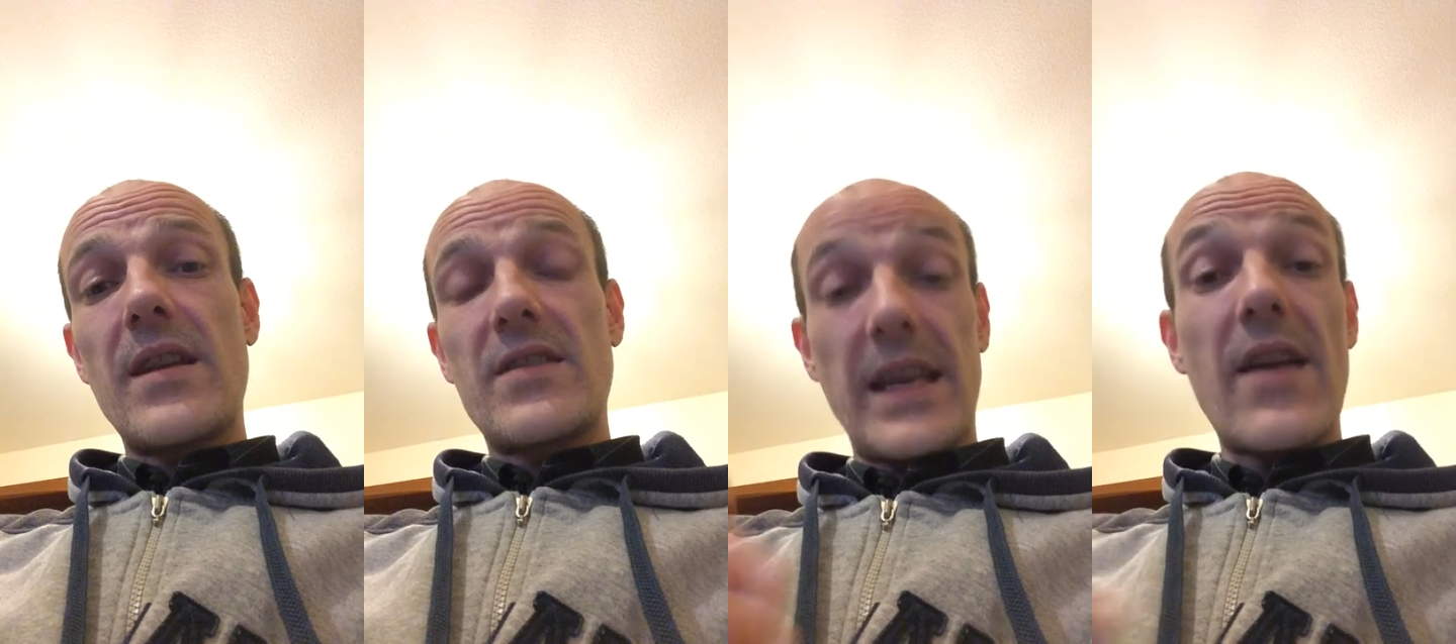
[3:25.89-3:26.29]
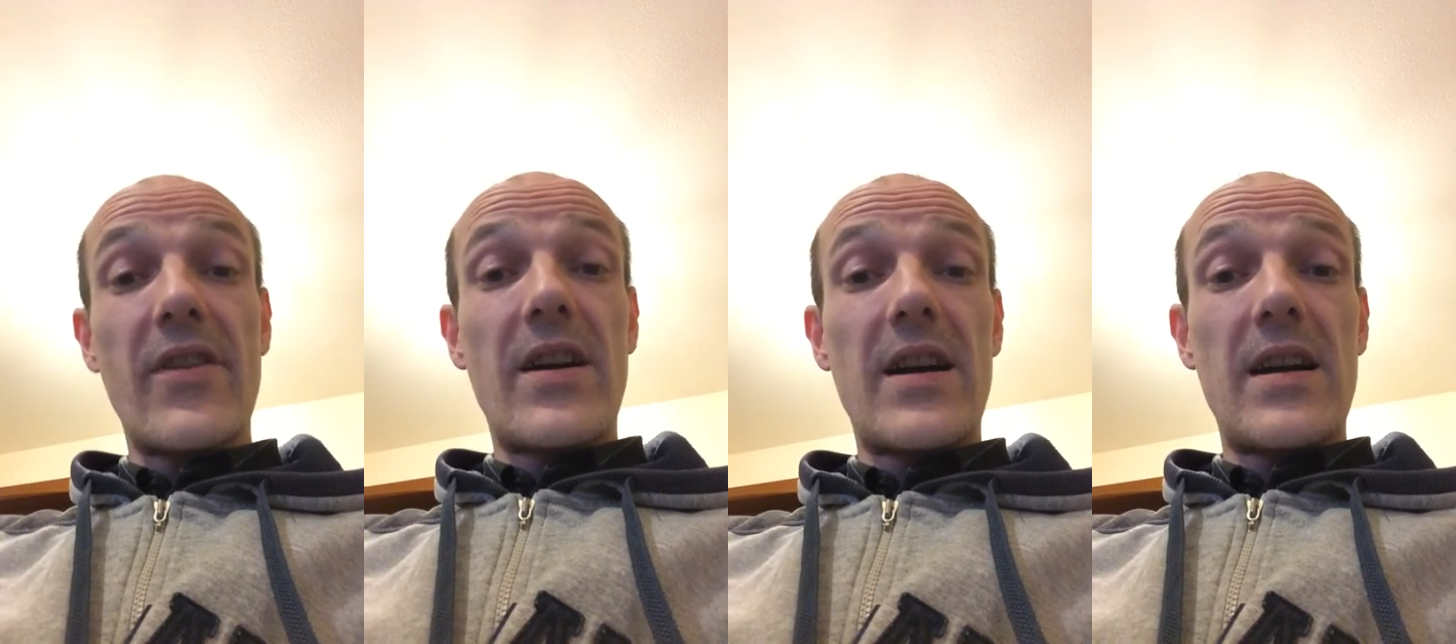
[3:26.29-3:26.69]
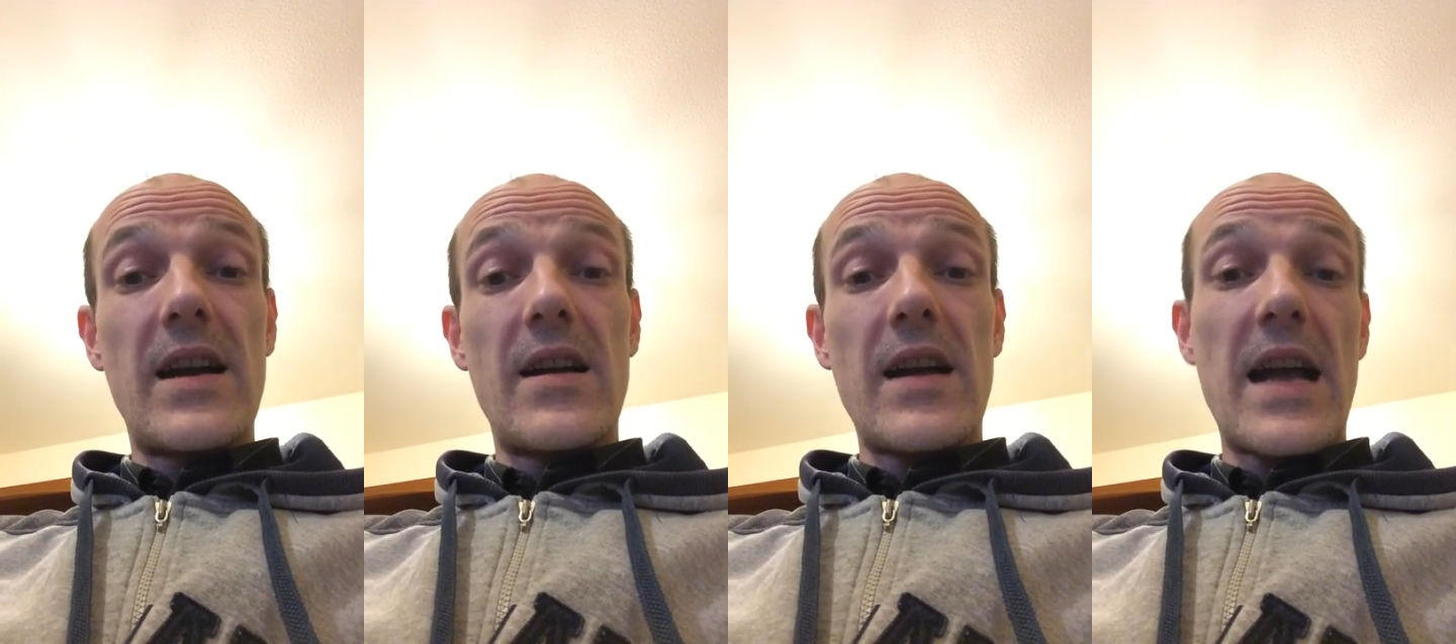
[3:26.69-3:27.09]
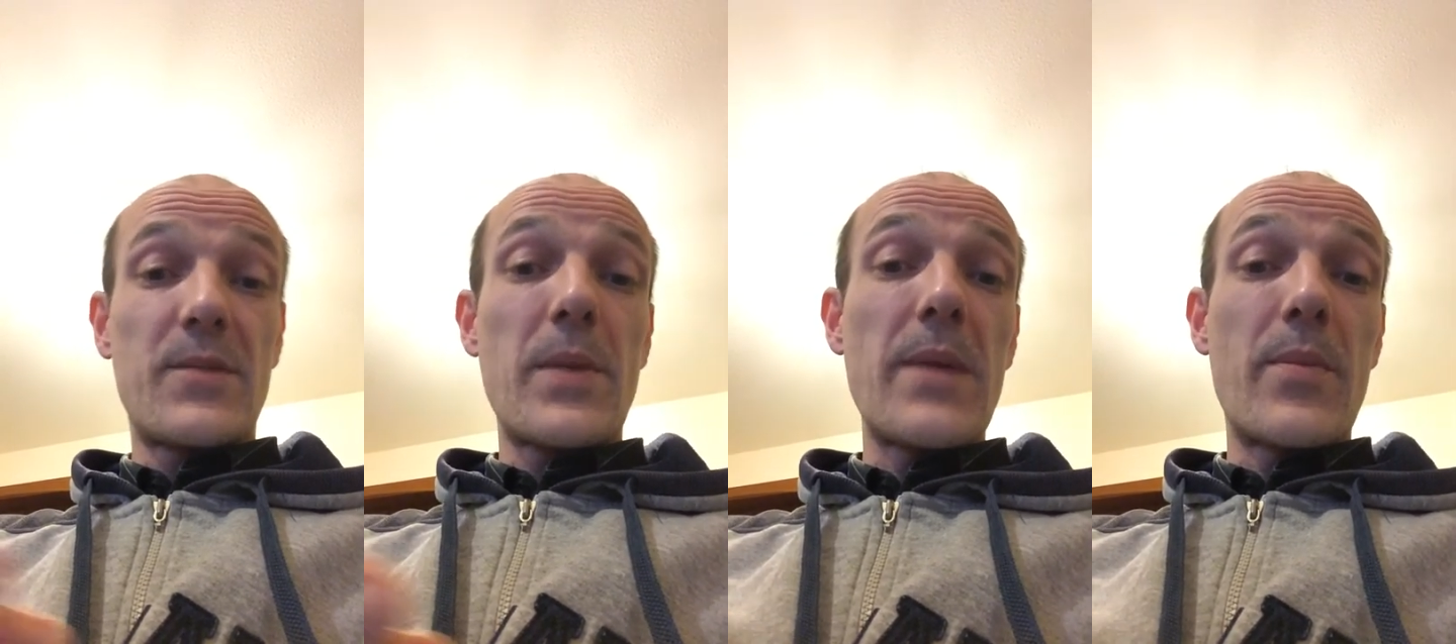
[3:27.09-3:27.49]
Together
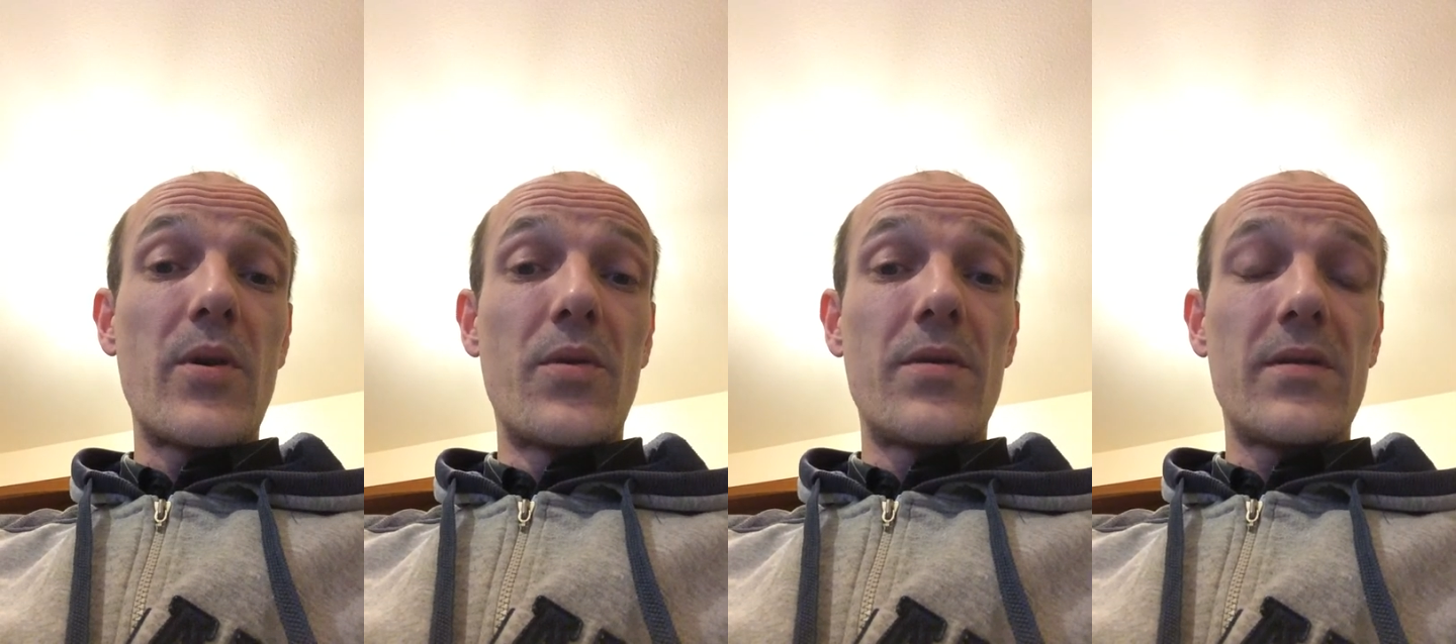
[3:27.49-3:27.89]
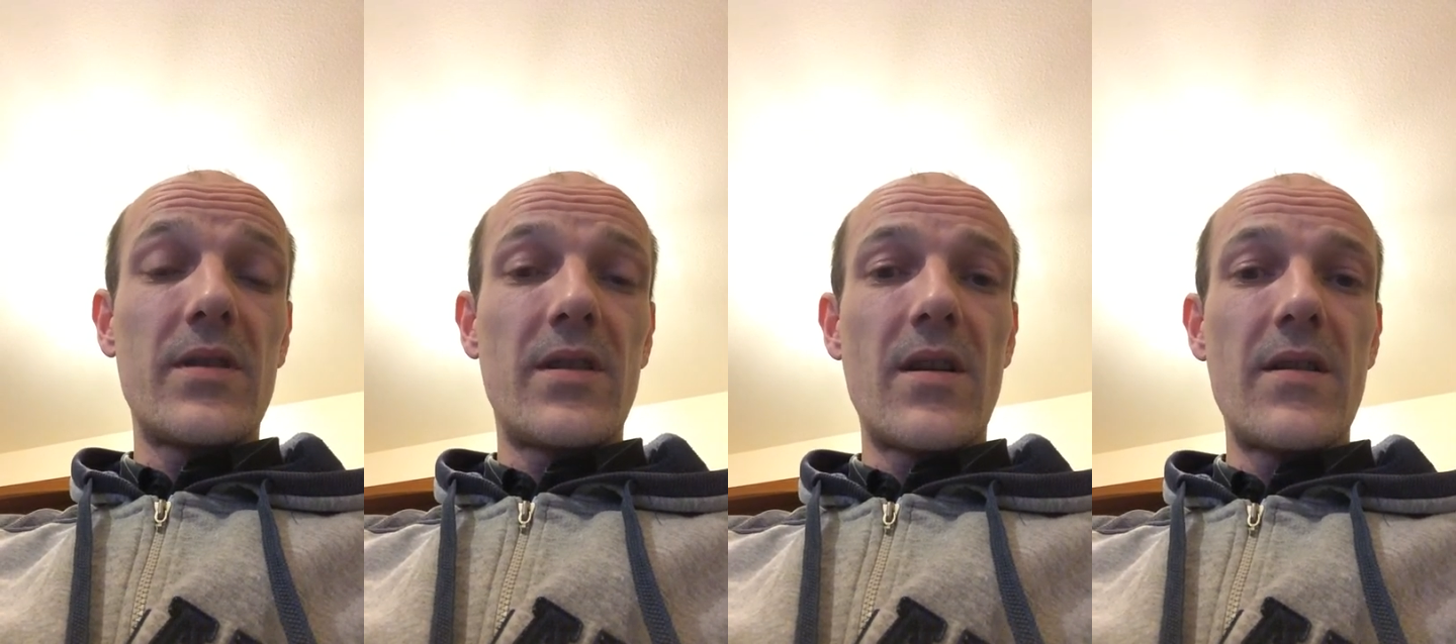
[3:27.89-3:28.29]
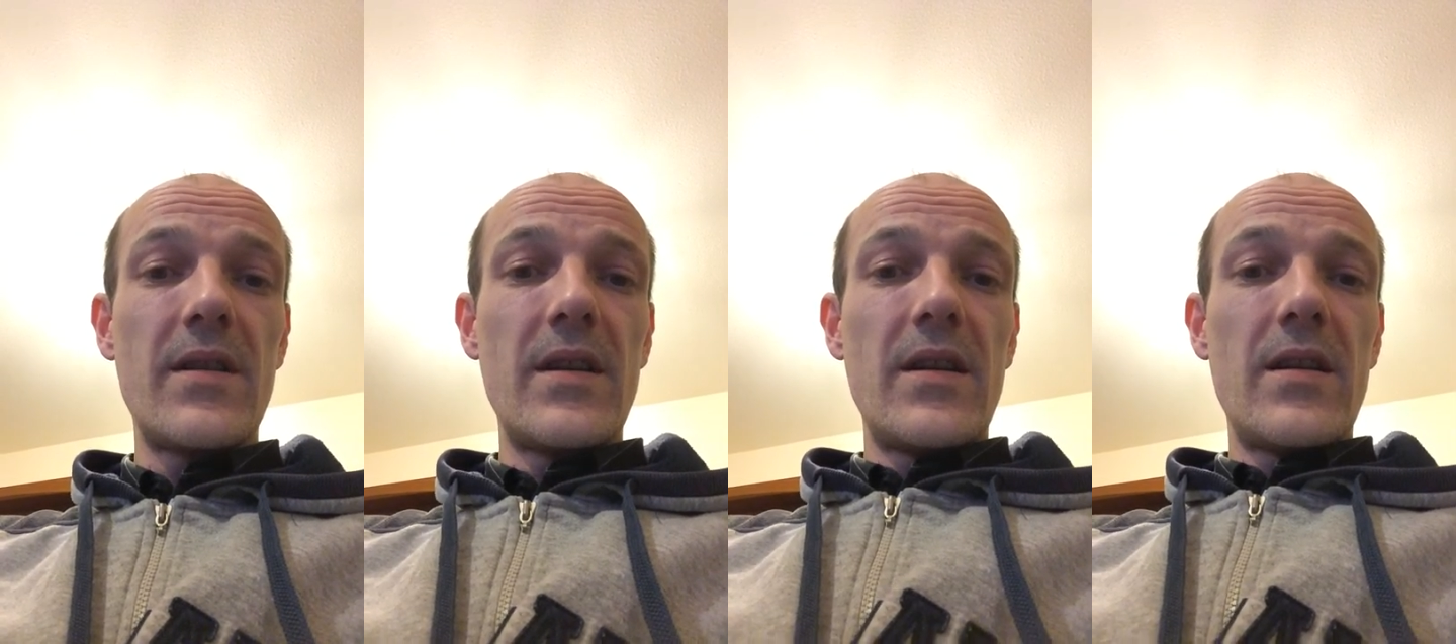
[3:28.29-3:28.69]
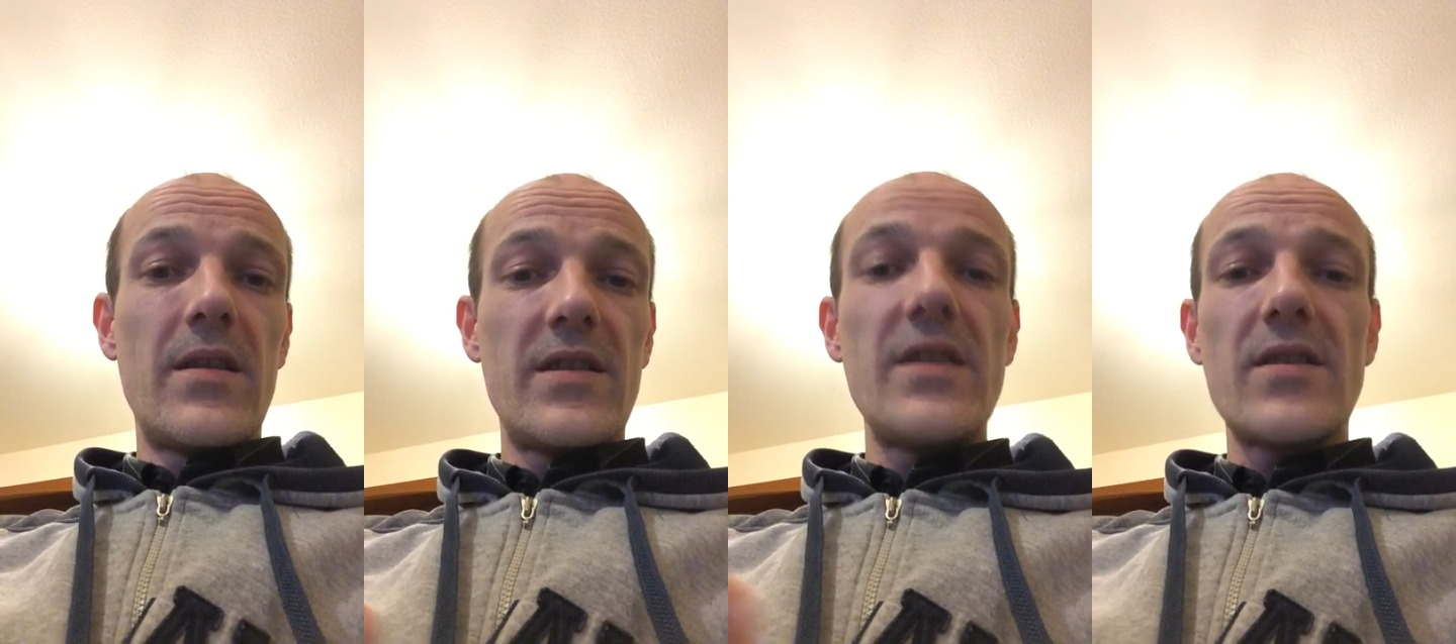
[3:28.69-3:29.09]
as people, you know,
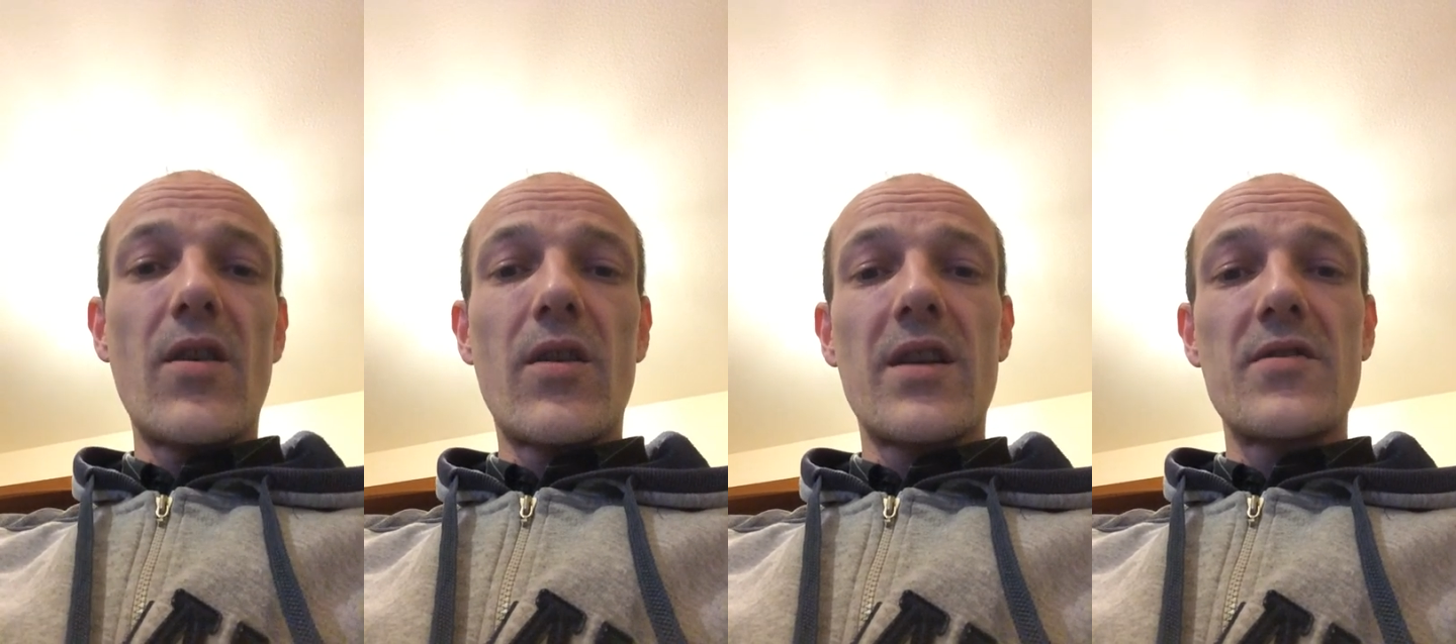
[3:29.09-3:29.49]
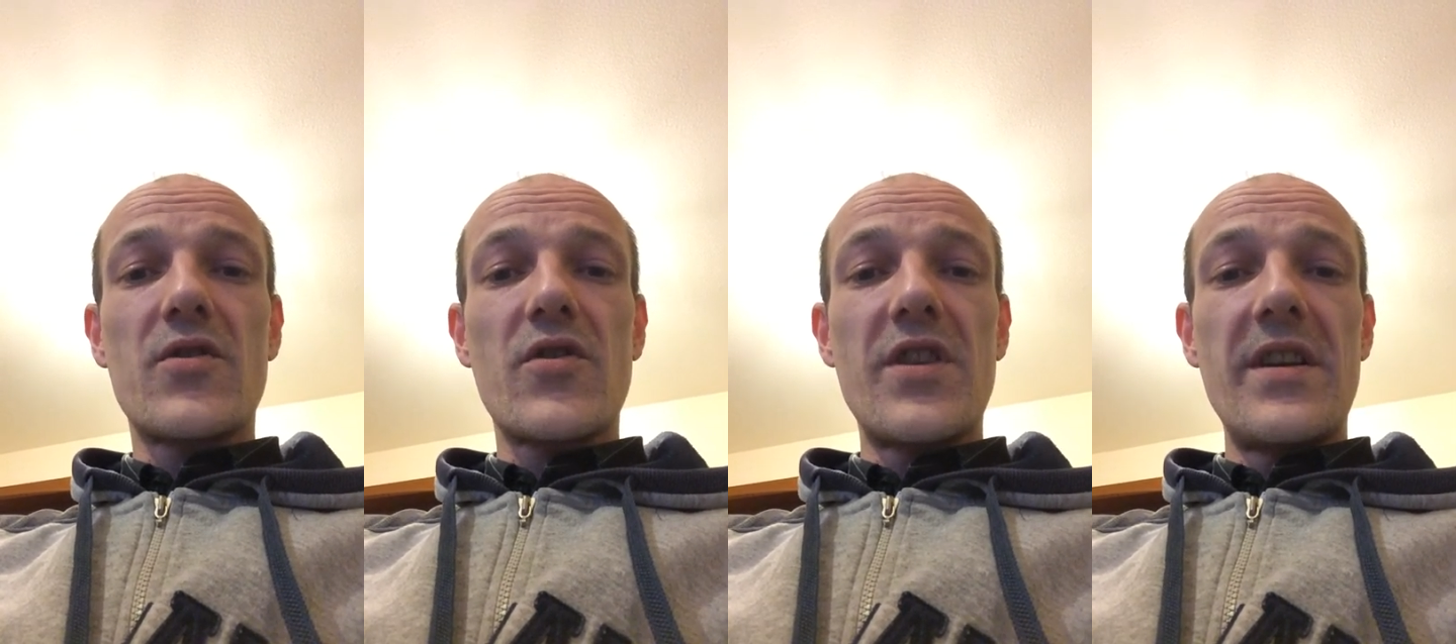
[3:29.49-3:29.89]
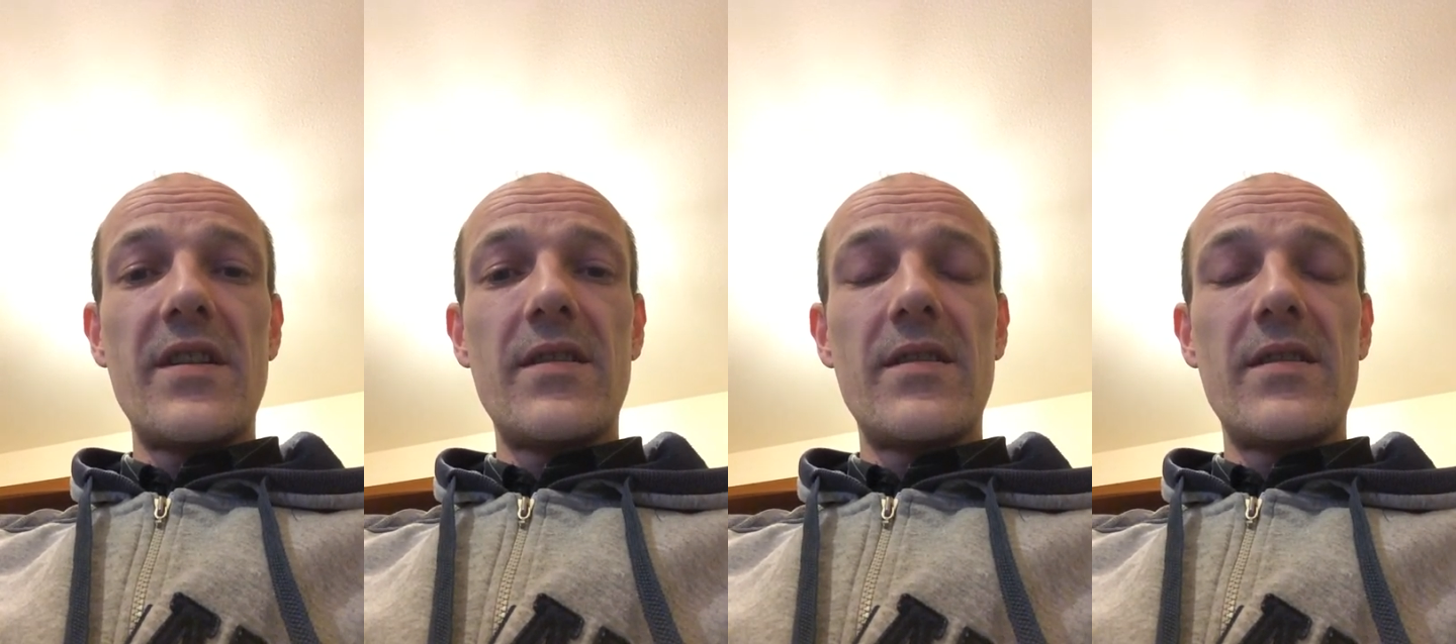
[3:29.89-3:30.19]
this is our country.